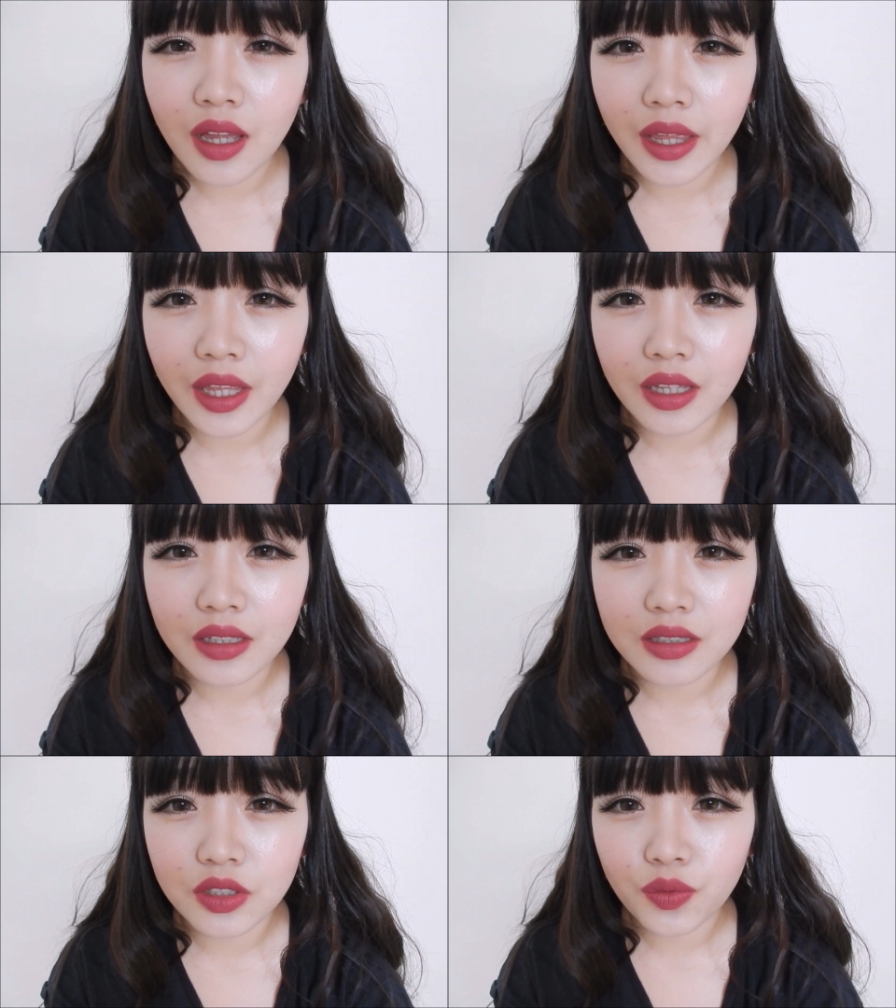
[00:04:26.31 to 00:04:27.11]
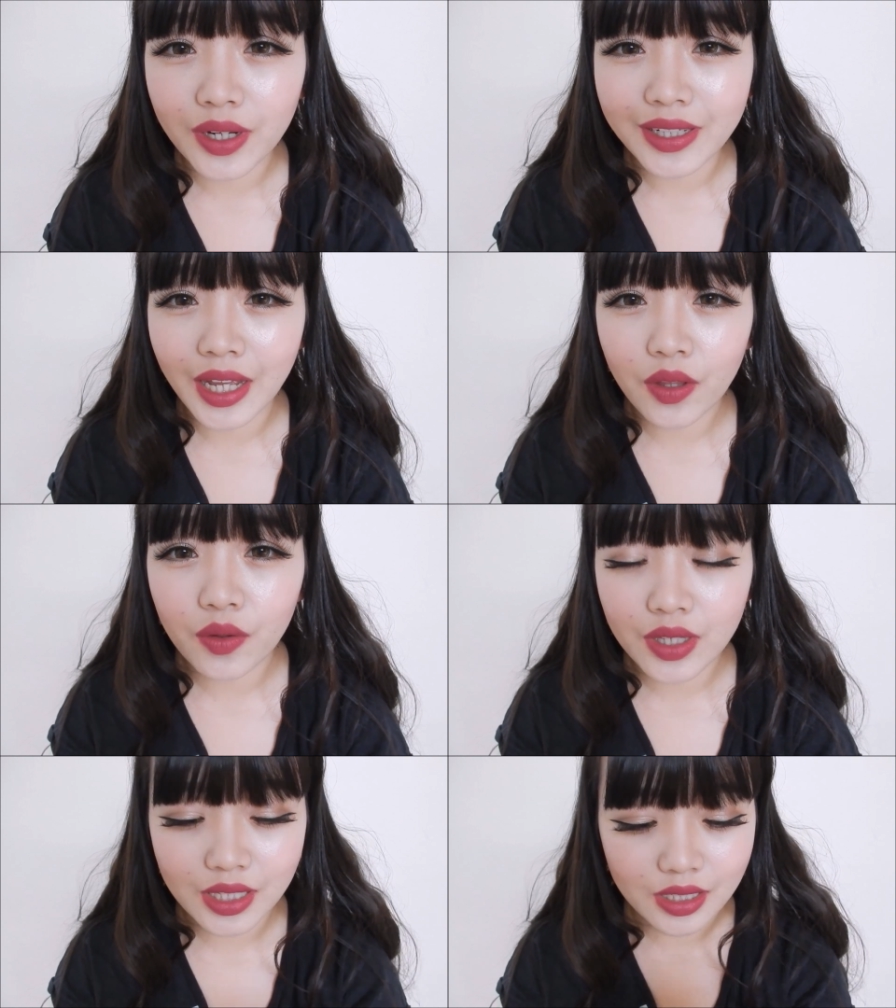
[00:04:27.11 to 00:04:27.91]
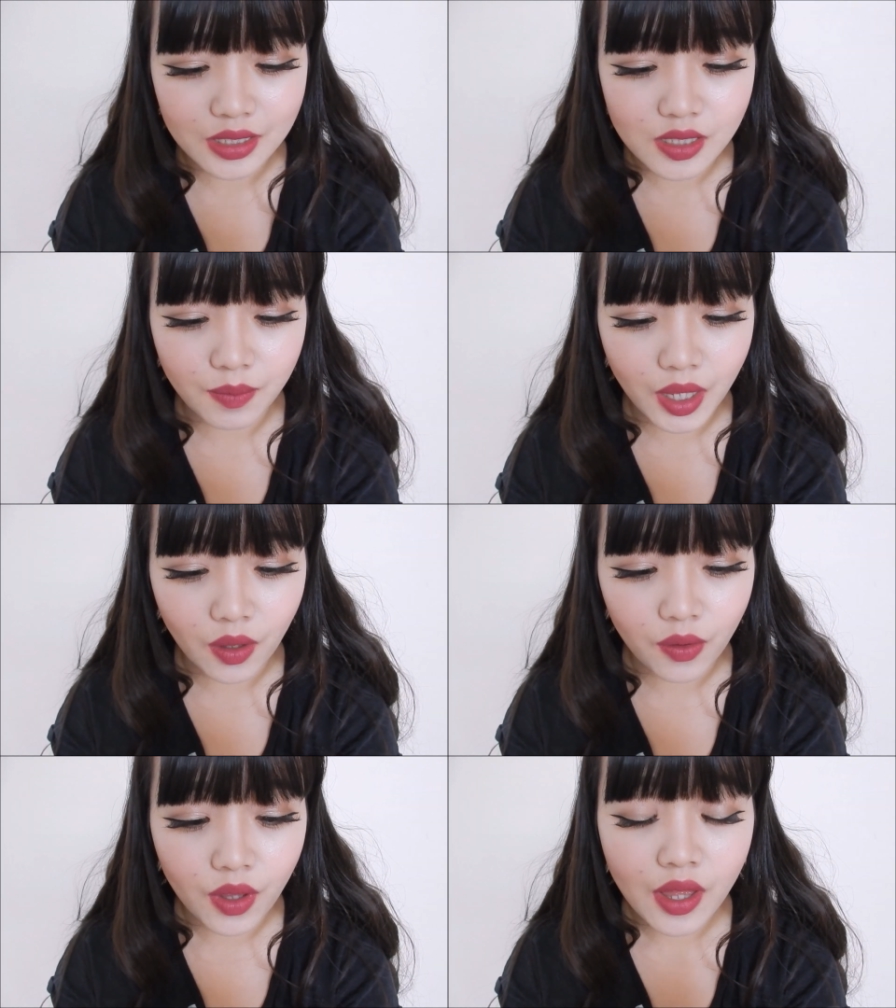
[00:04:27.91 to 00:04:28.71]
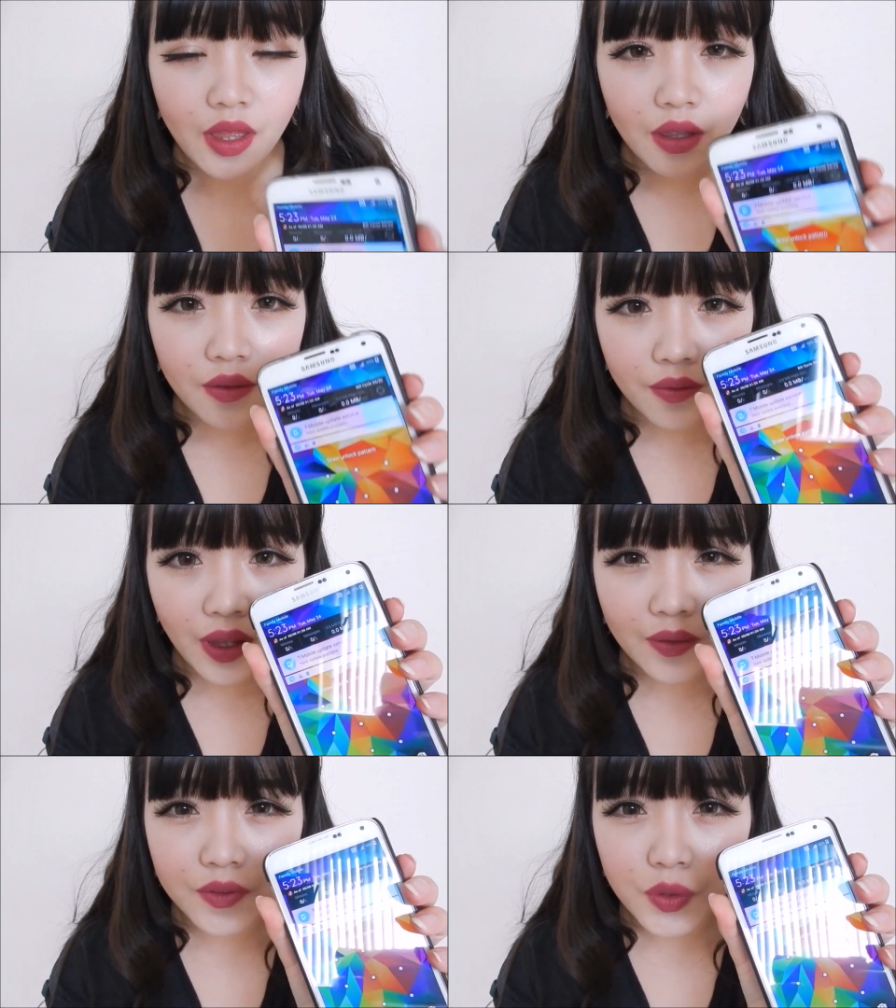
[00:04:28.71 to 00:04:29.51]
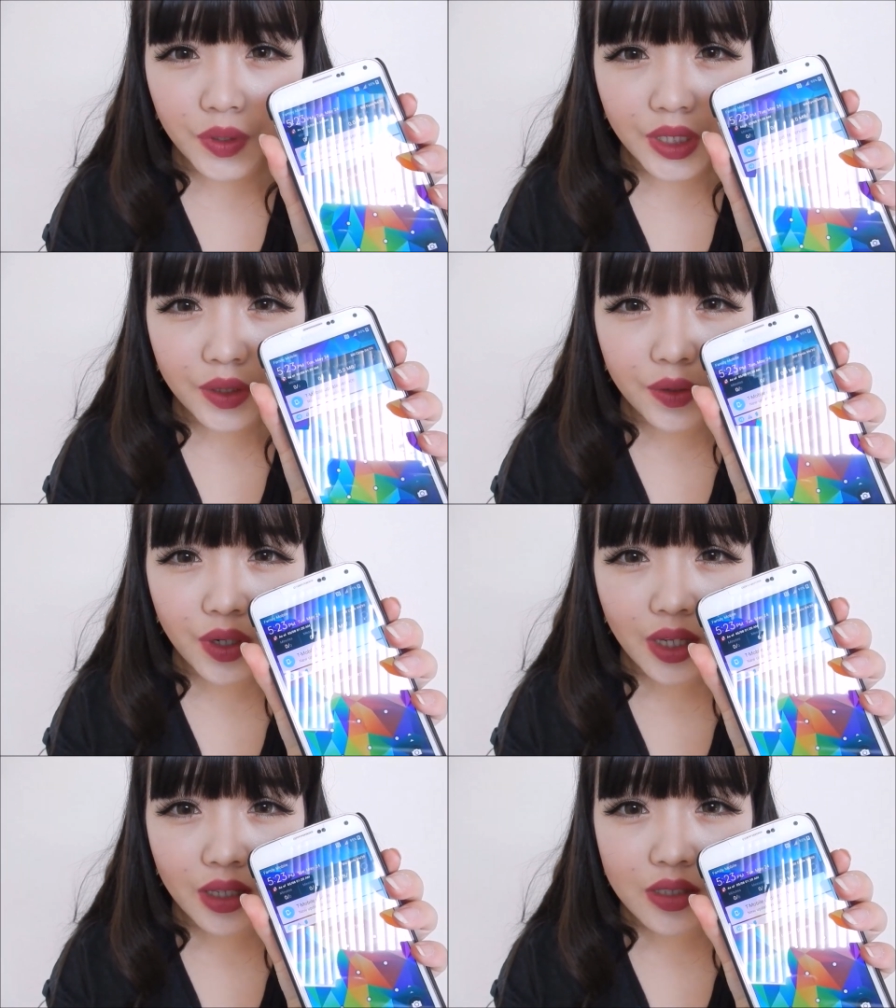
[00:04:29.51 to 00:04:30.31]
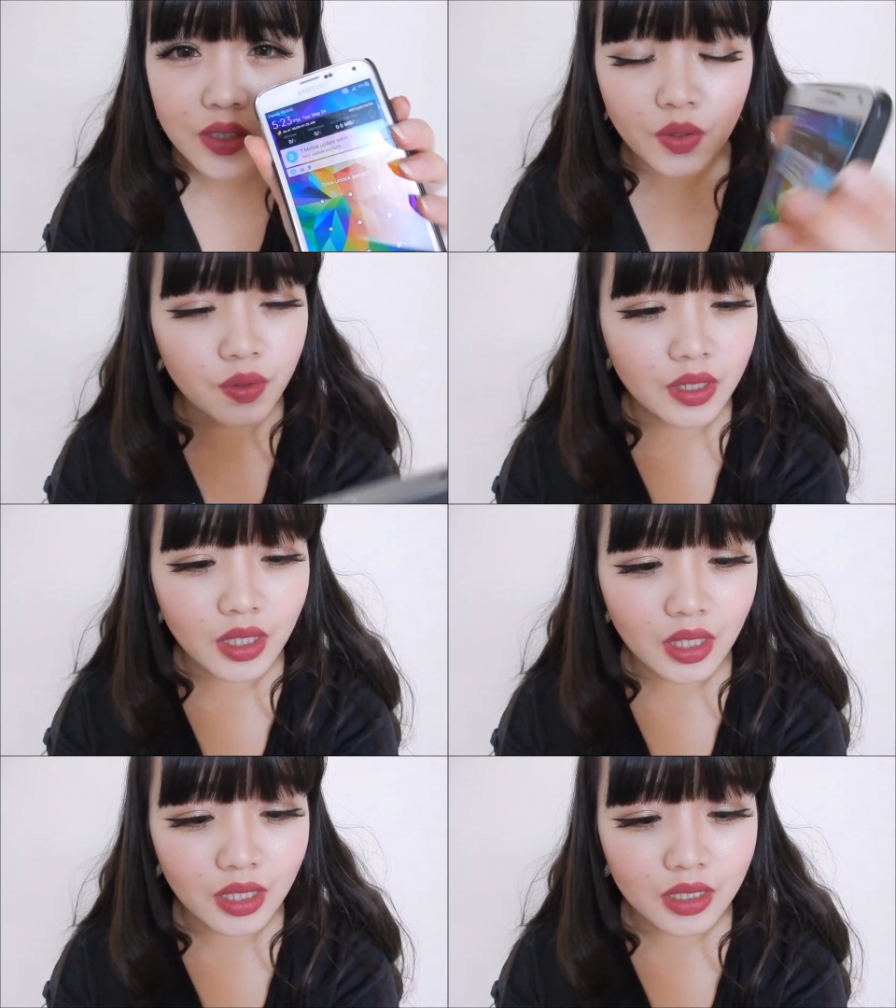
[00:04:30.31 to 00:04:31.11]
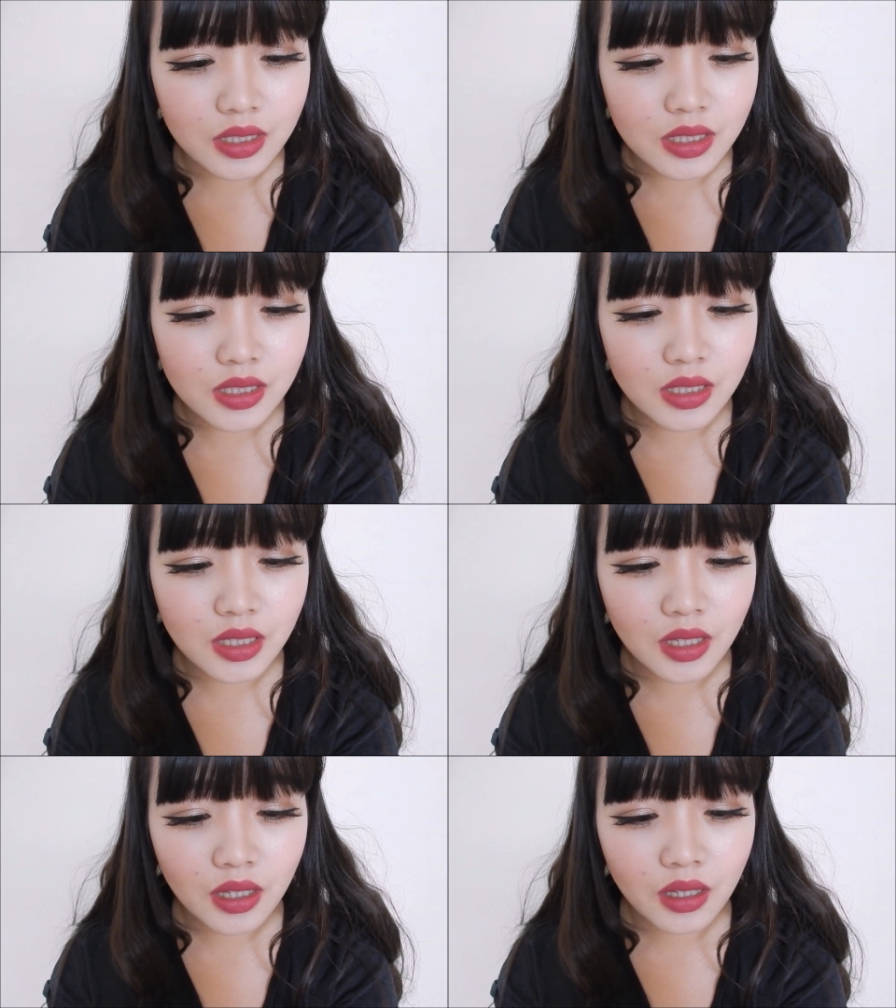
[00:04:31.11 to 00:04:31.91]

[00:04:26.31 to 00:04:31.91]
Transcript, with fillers: And right now it's about 523. So it's